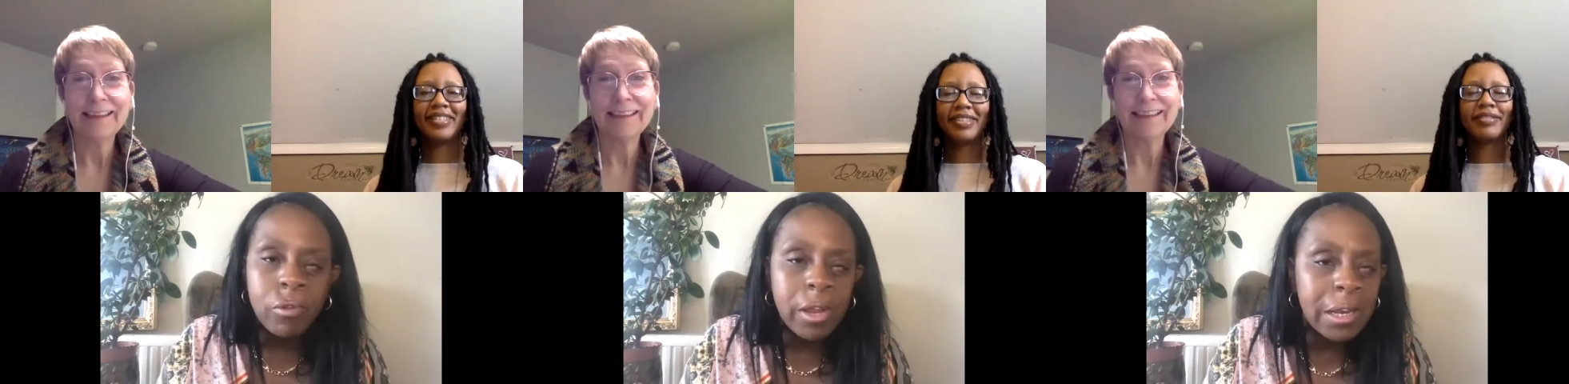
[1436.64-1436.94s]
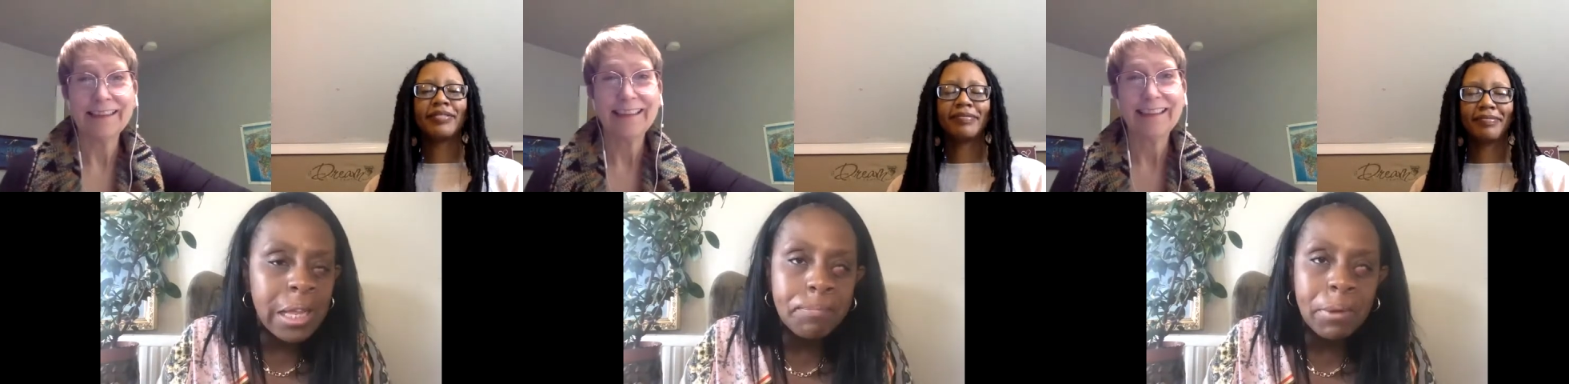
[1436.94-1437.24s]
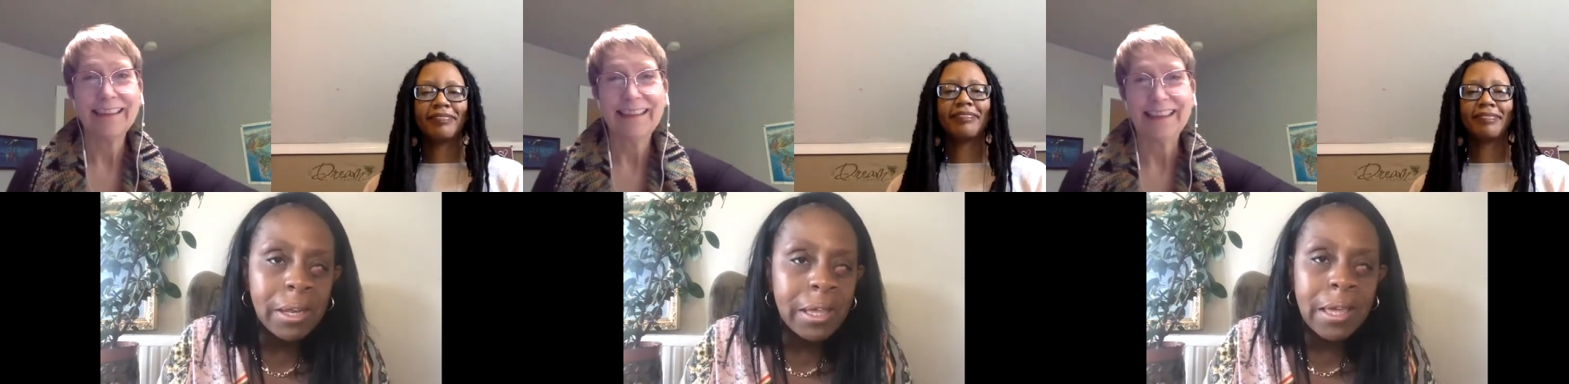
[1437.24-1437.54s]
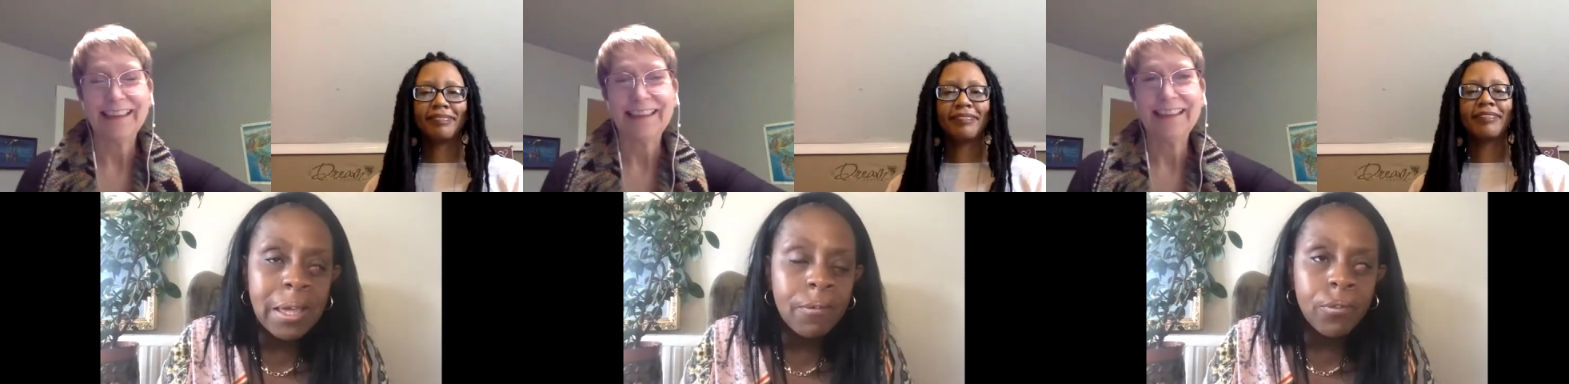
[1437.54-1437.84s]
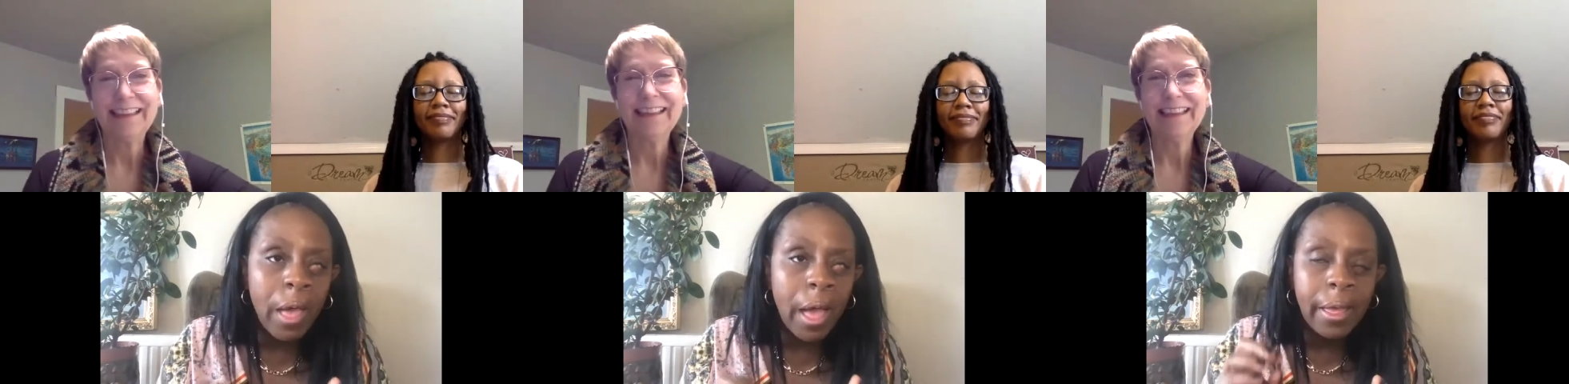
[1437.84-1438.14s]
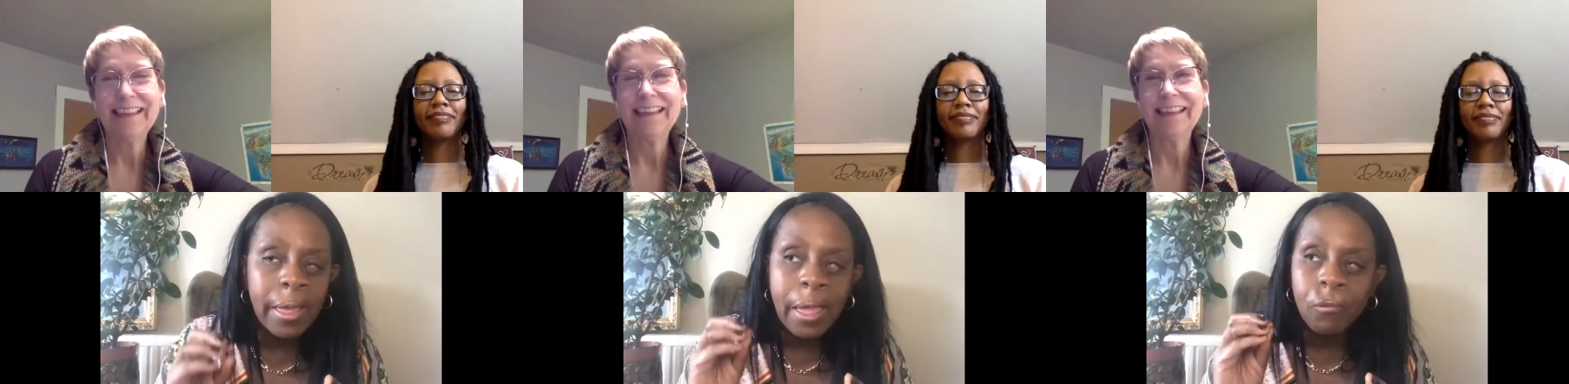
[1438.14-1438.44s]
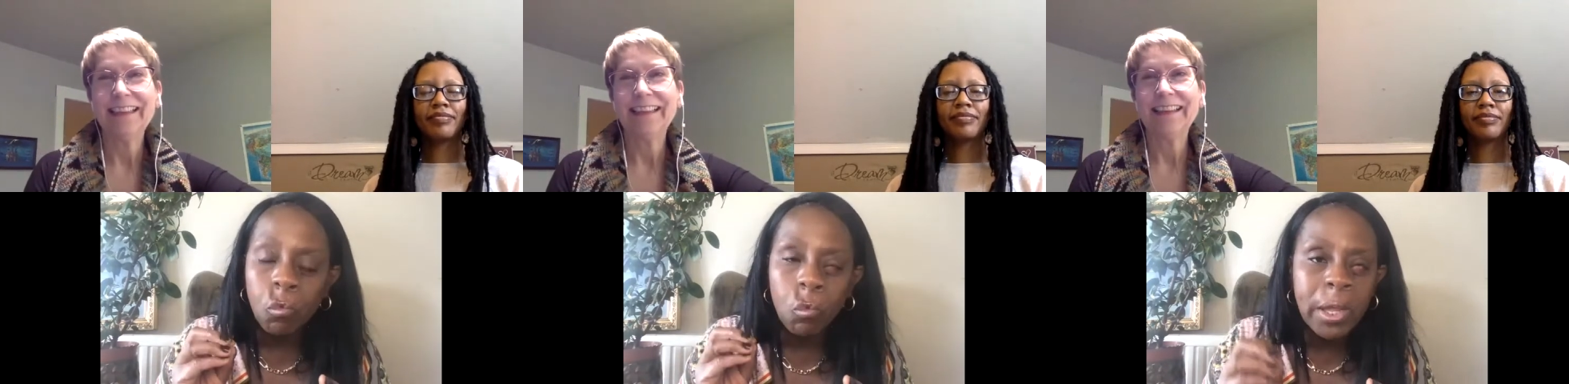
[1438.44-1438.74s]
Speaker 1: really believe that if
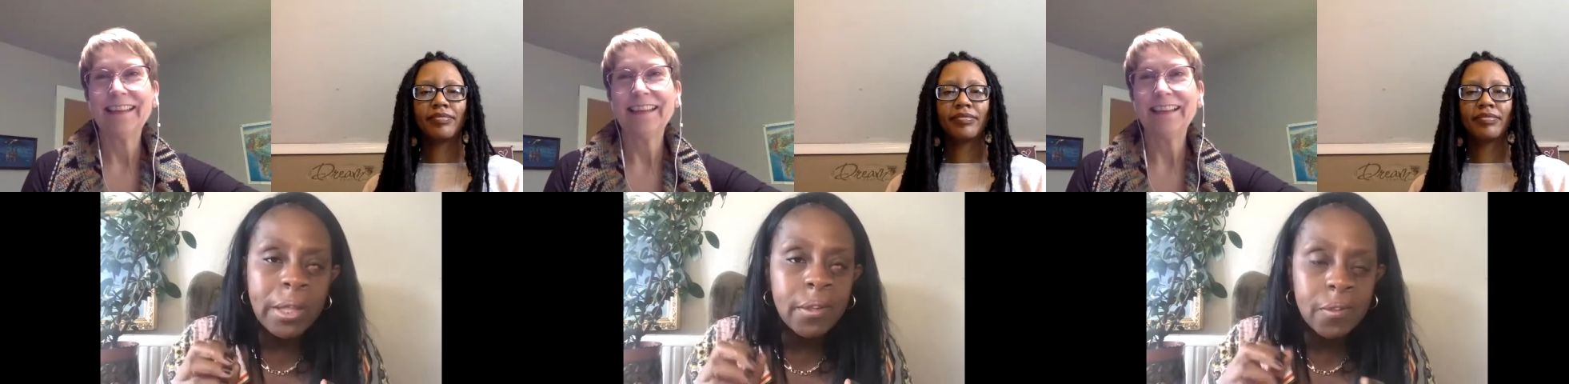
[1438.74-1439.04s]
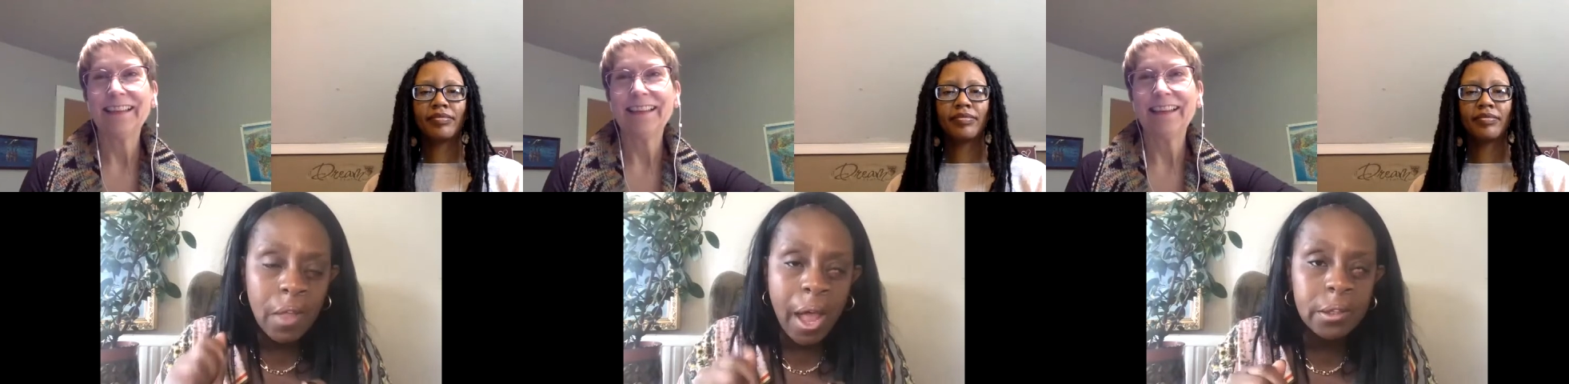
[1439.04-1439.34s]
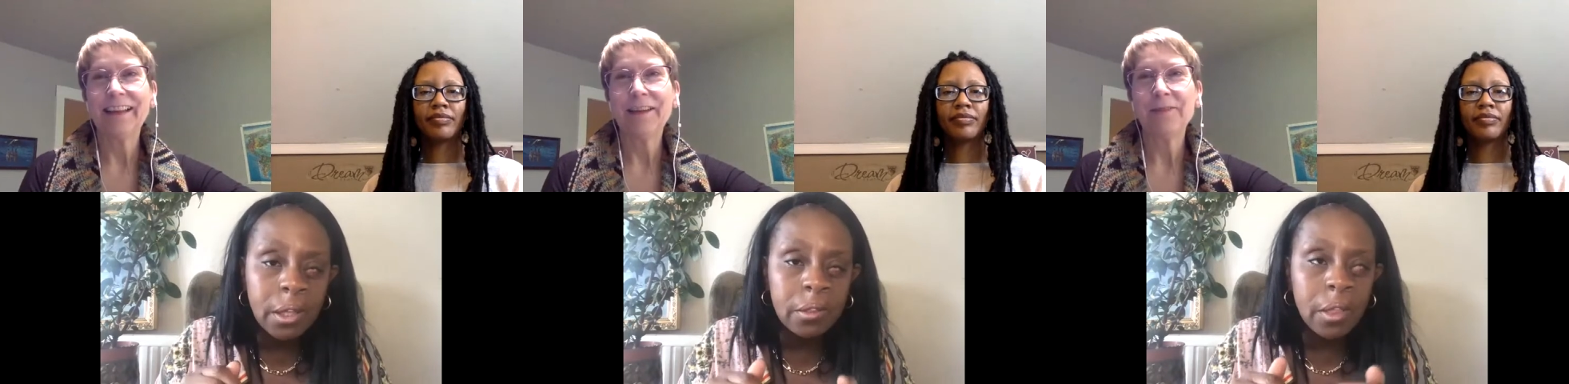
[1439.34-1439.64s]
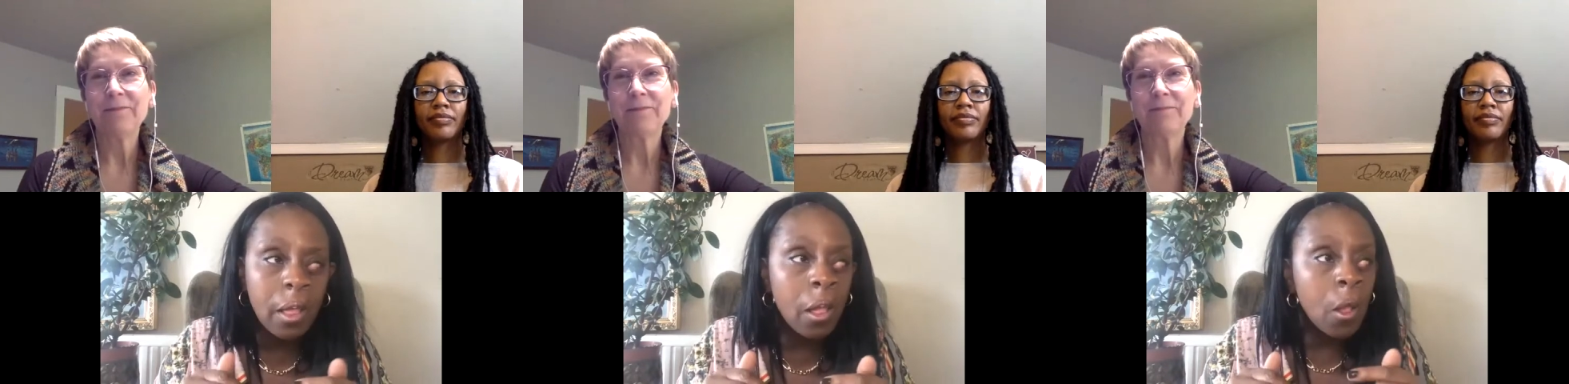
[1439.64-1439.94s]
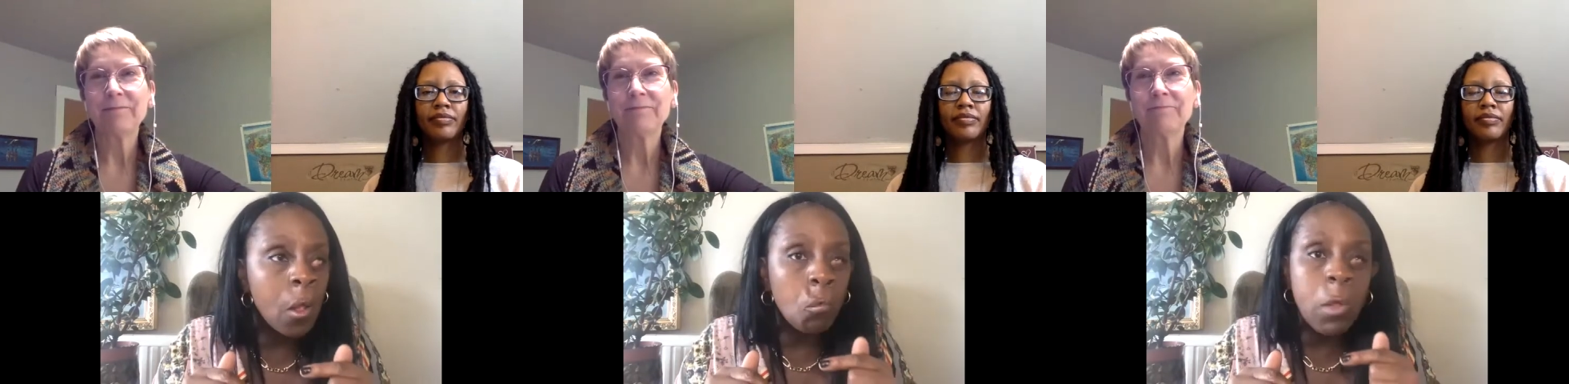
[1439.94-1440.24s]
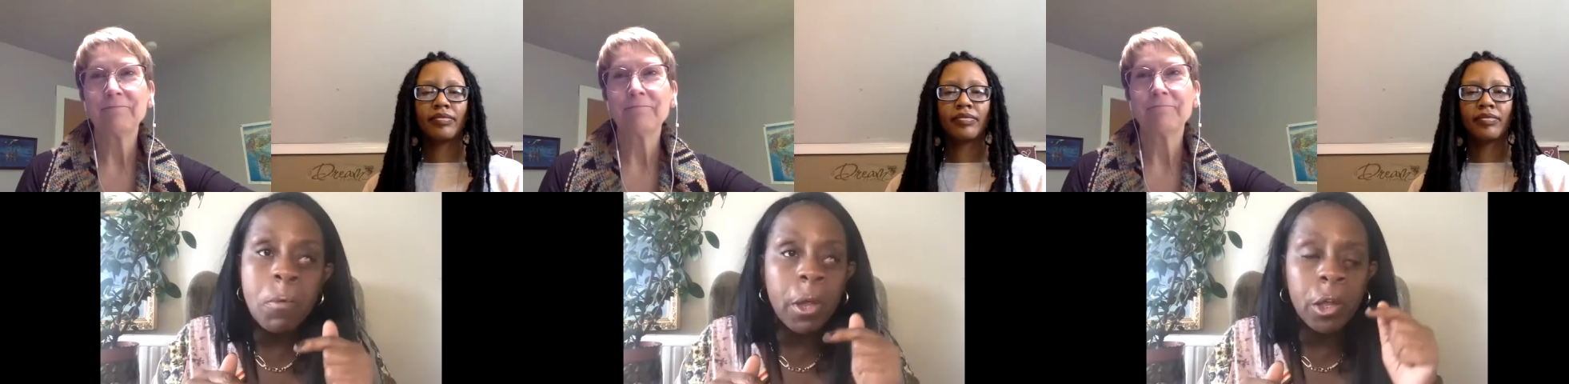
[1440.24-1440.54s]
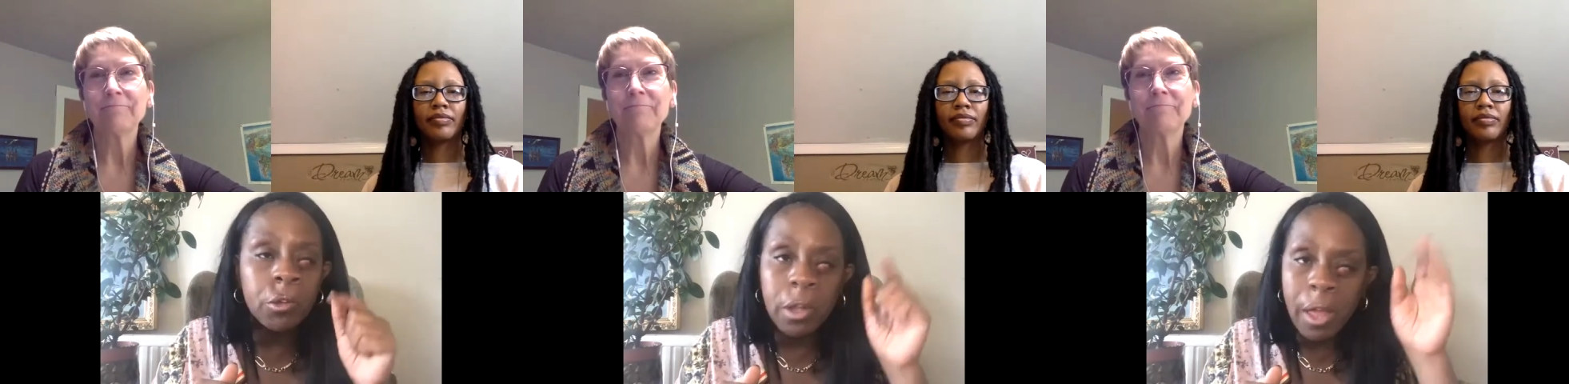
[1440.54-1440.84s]
we decided that we were
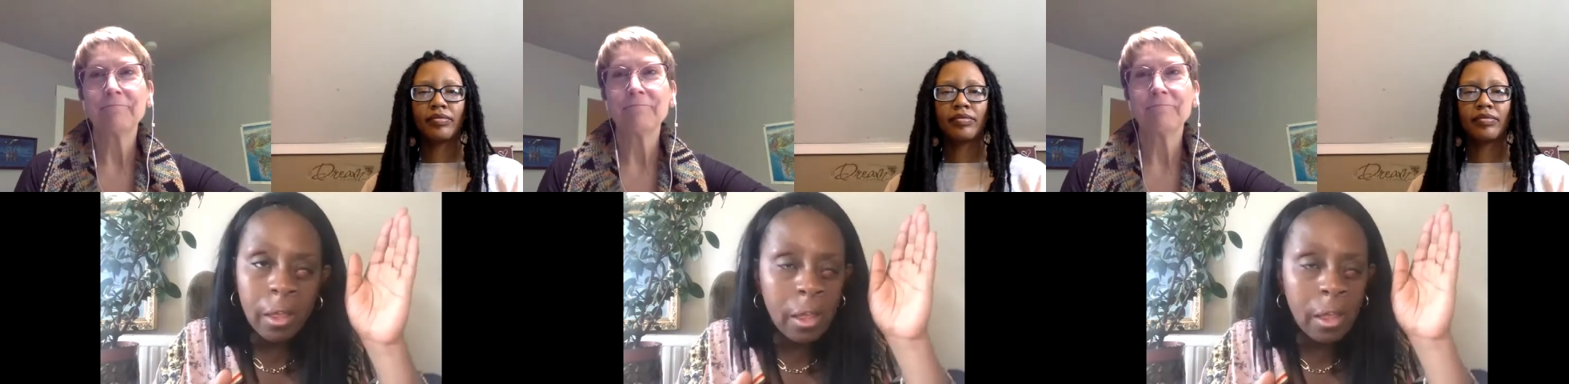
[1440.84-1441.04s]
going to